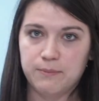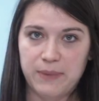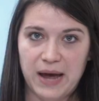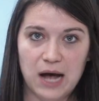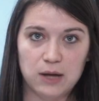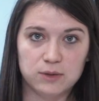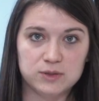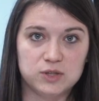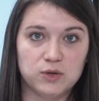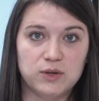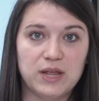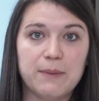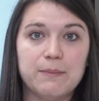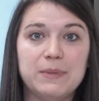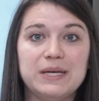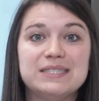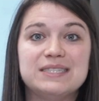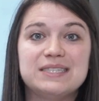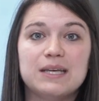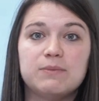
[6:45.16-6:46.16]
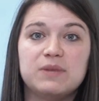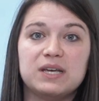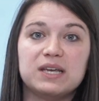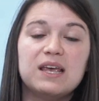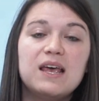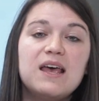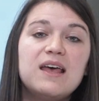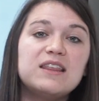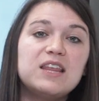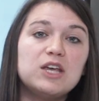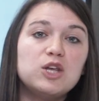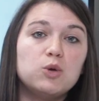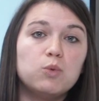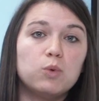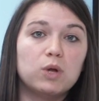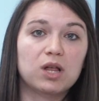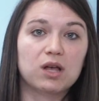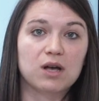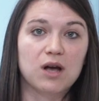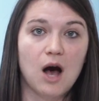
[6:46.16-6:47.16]
pounds. So that means something that you
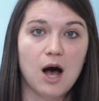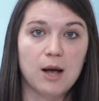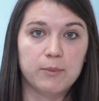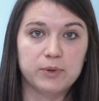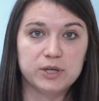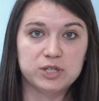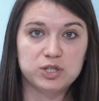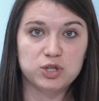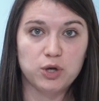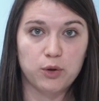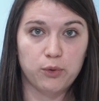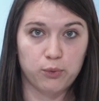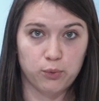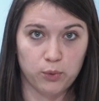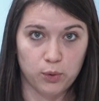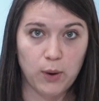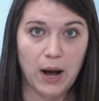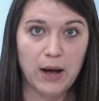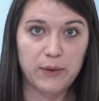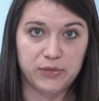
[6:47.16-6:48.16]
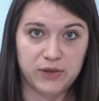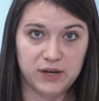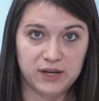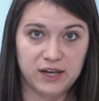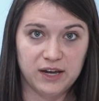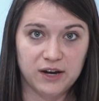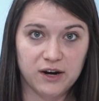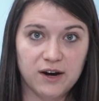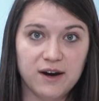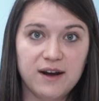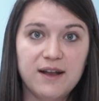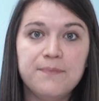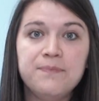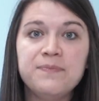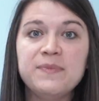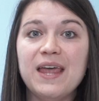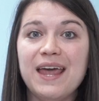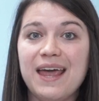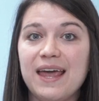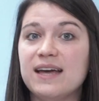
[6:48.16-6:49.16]
will accomplish throughout the year,
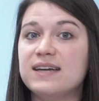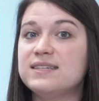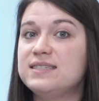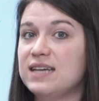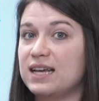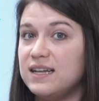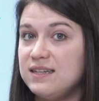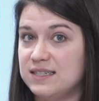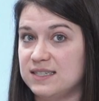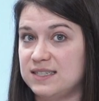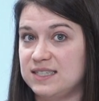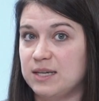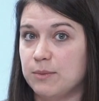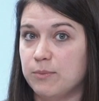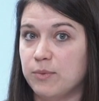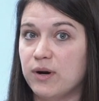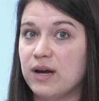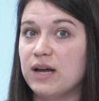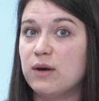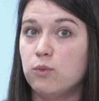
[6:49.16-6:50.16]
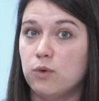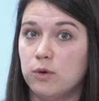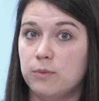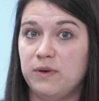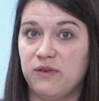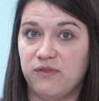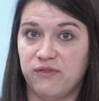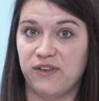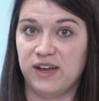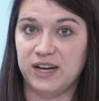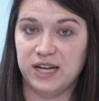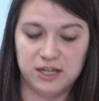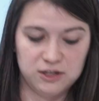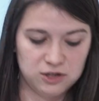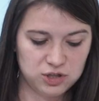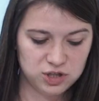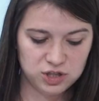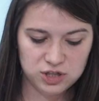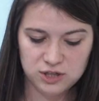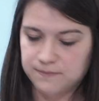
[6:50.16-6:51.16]
and in December it will be
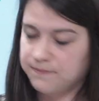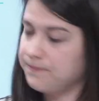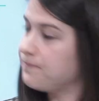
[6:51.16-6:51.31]
finished.